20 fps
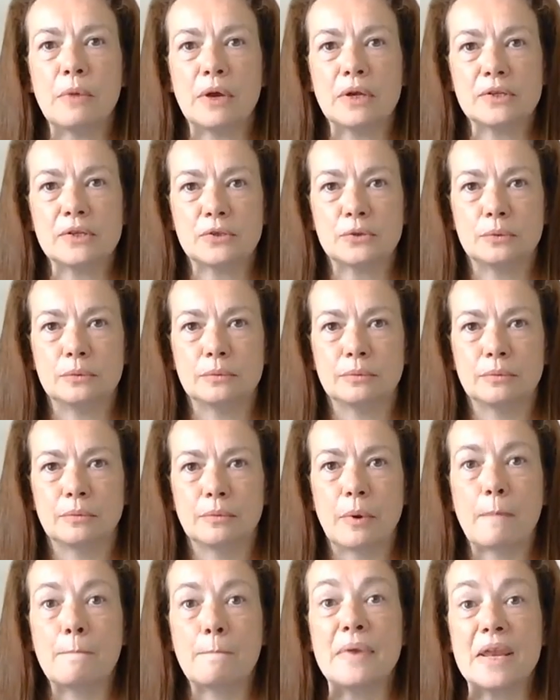the muscle.
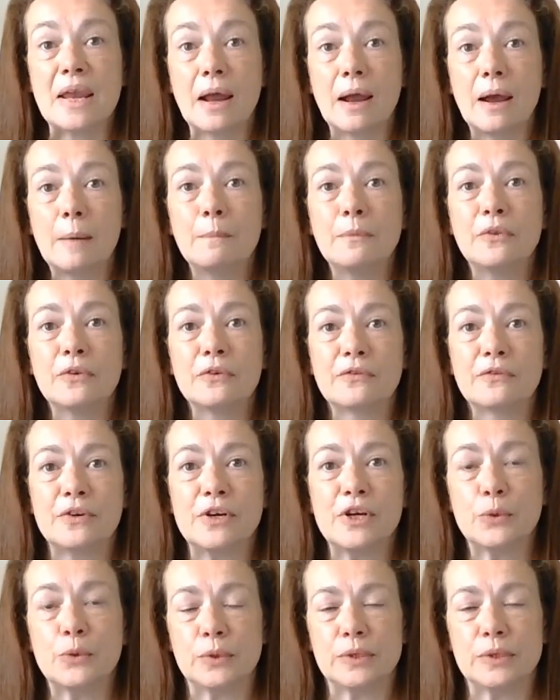Become the
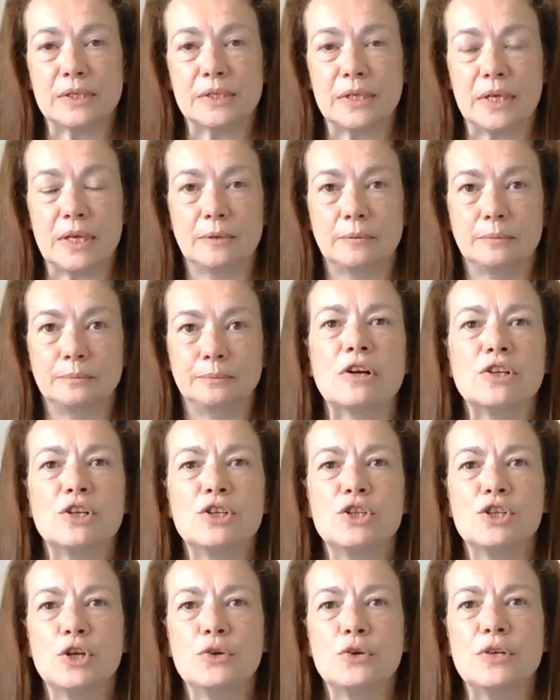frequency.
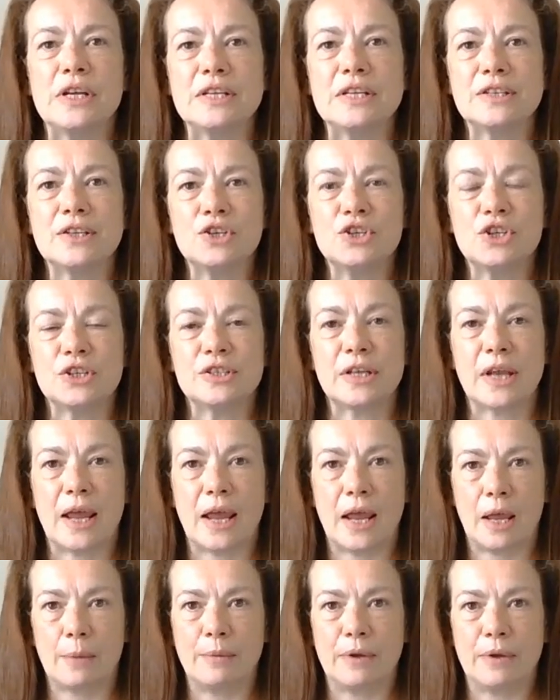Gratitude isn't just a
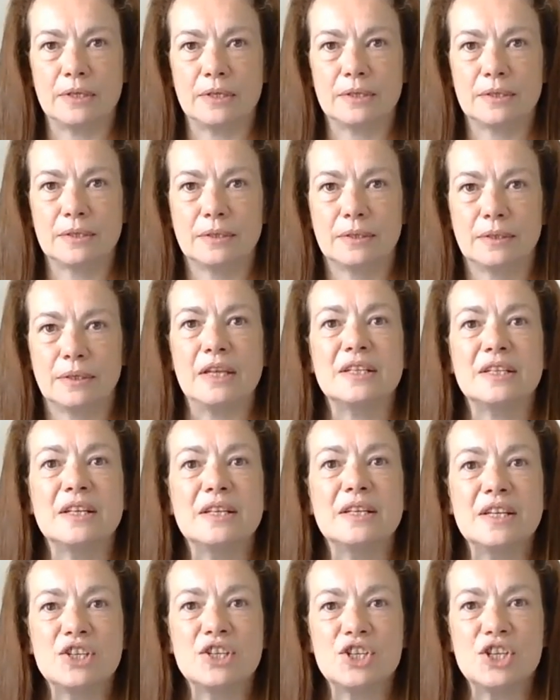habit. It's an
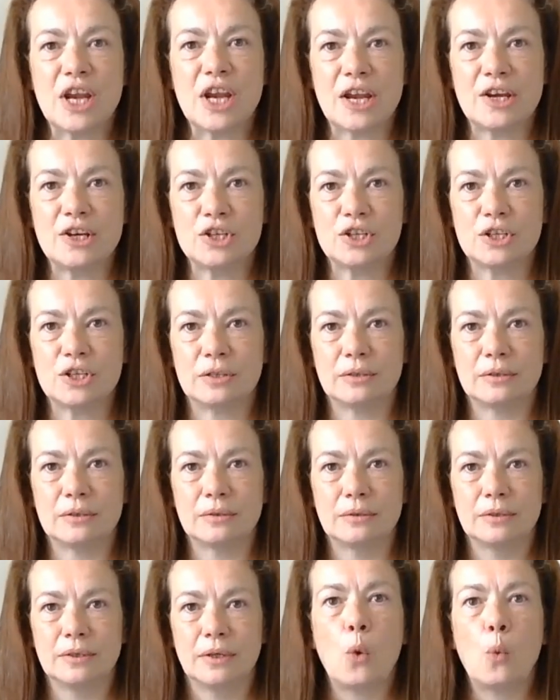initiation,
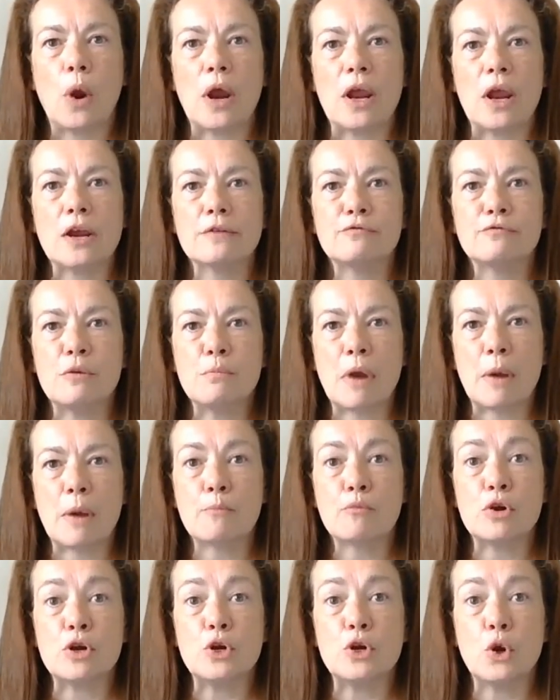a way of
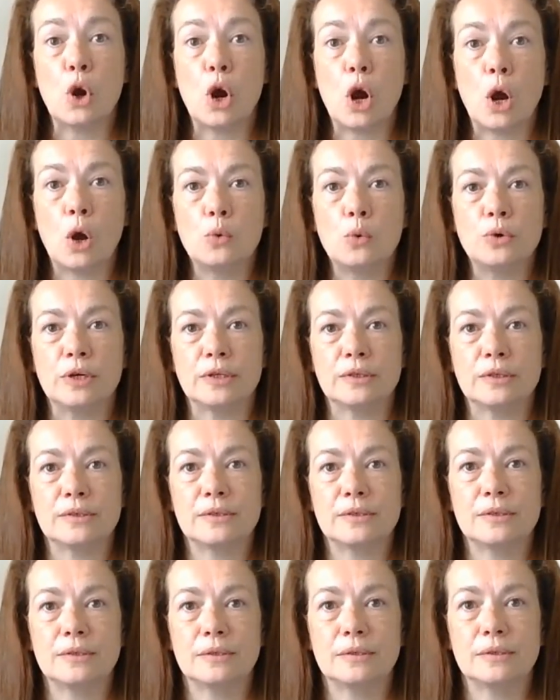remembering your
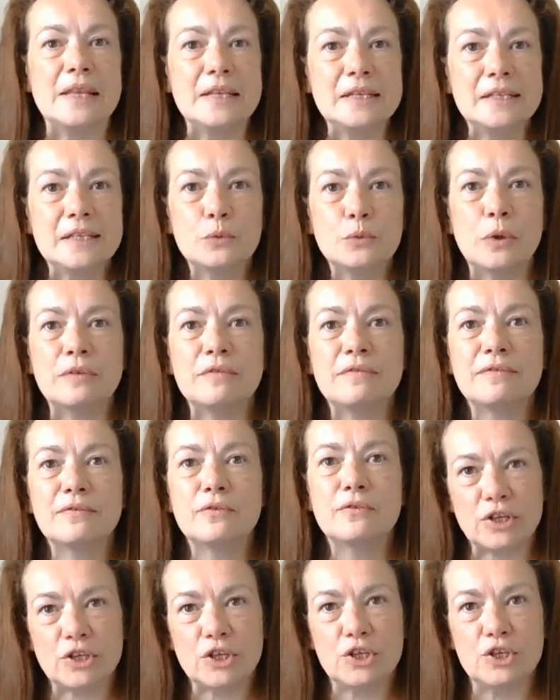wholeness. And this is when
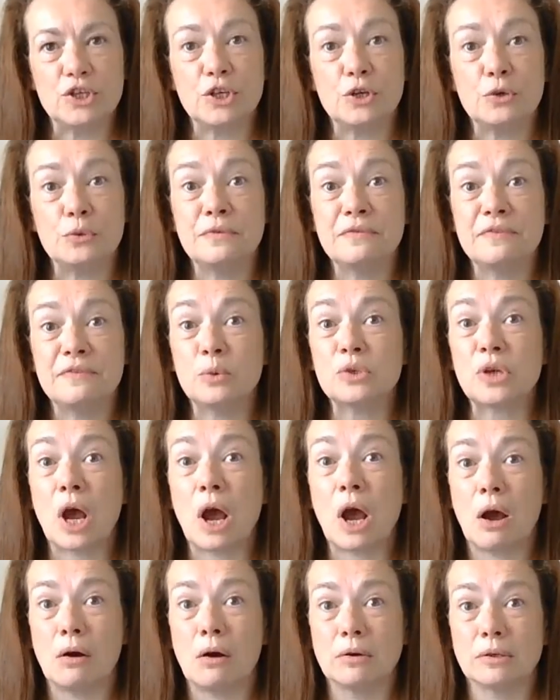gratitude feels
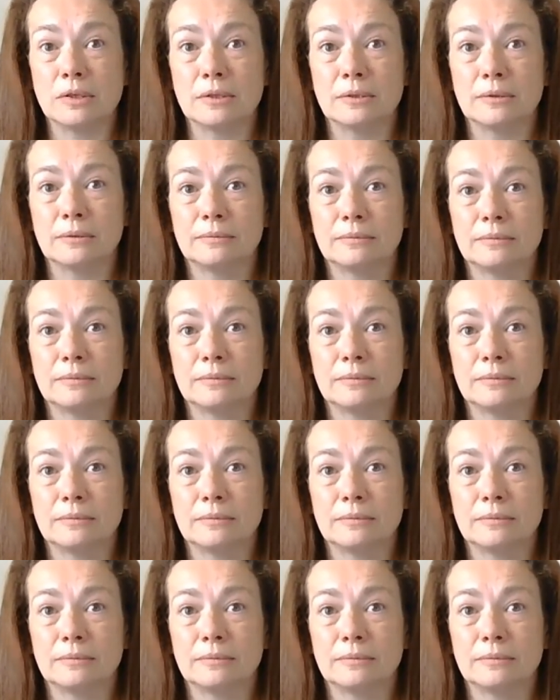hard.